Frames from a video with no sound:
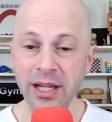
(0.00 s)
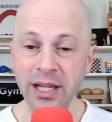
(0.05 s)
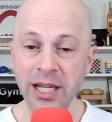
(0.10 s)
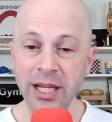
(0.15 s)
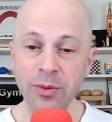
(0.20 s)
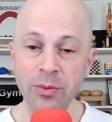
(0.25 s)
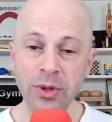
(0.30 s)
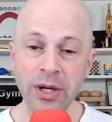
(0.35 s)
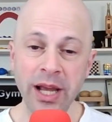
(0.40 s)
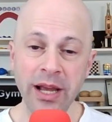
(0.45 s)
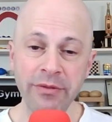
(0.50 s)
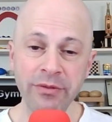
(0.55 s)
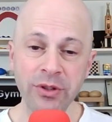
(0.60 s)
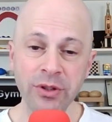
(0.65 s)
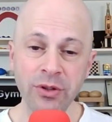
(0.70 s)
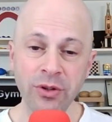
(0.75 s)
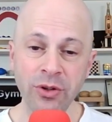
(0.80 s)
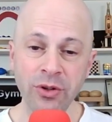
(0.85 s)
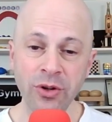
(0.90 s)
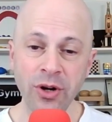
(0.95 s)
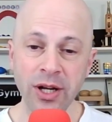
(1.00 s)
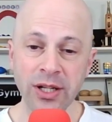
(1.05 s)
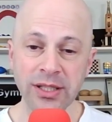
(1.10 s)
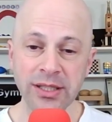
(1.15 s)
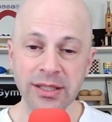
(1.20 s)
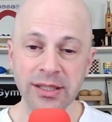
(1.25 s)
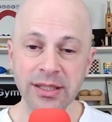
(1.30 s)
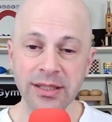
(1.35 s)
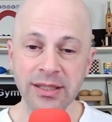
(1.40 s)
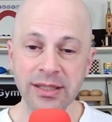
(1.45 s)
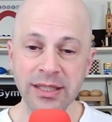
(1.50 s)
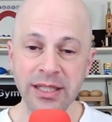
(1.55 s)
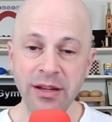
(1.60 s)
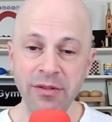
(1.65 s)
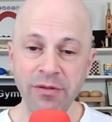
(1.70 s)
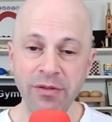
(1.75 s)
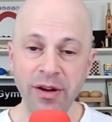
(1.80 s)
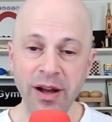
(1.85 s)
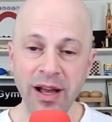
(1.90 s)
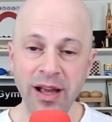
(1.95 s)
he would have to cross
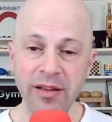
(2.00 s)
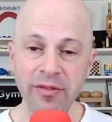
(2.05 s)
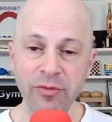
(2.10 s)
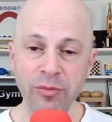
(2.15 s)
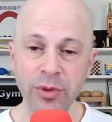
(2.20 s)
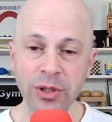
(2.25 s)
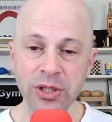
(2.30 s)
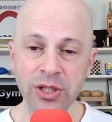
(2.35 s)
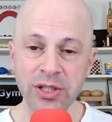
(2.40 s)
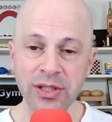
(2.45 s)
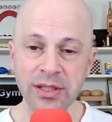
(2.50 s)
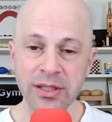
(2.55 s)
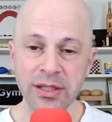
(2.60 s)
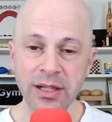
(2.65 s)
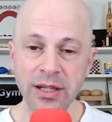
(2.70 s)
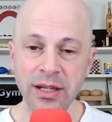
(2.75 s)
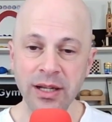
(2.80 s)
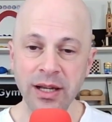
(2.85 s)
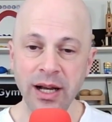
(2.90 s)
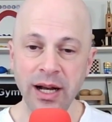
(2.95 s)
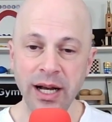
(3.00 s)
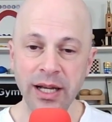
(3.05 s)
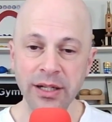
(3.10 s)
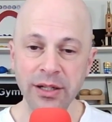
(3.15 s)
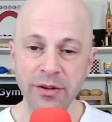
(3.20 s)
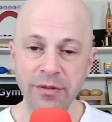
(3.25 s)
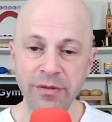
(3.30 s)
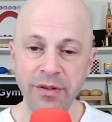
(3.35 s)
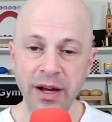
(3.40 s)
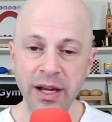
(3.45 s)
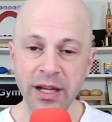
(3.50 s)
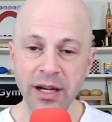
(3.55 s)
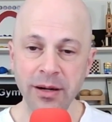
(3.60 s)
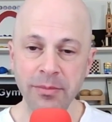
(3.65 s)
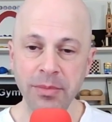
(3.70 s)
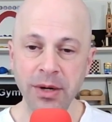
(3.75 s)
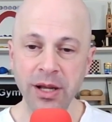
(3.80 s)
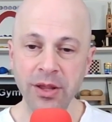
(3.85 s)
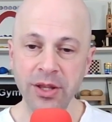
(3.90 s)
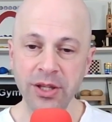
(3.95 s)
c5, which is under fire
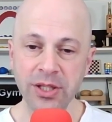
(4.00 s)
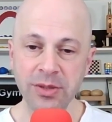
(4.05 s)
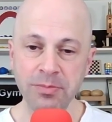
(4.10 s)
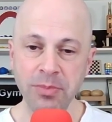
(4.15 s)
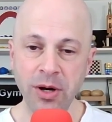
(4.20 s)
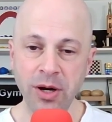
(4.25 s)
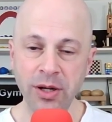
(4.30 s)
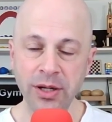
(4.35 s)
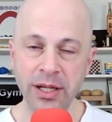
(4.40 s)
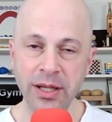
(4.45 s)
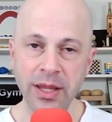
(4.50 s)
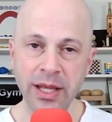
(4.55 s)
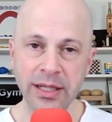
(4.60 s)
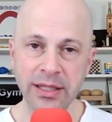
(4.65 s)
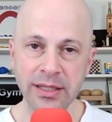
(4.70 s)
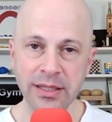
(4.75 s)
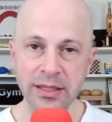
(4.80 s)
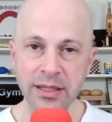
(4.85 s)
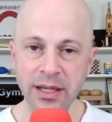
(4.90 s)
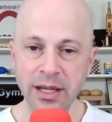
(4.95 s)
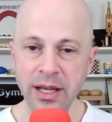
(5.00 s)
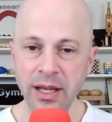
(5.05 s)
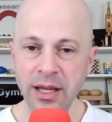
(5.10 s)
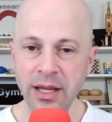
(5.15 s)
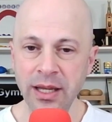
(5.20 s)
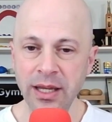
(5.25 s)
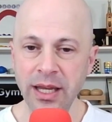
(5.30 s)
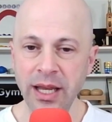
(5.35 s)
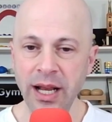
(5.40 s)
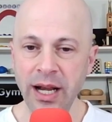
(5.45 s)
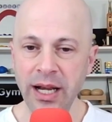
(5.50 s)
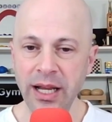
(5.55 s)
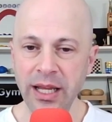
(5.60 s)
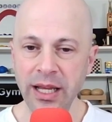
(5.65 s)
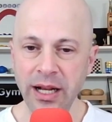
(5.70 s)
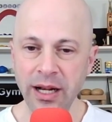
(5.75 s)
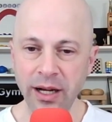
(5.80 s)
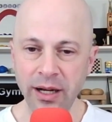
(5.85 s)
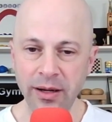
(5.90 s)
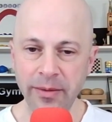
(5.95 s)
by this pawn, and that's
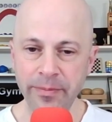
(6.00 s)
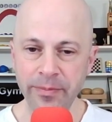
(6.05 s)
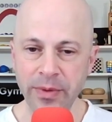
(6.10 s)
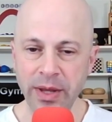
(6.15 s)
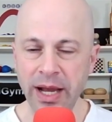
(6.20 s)
illegal.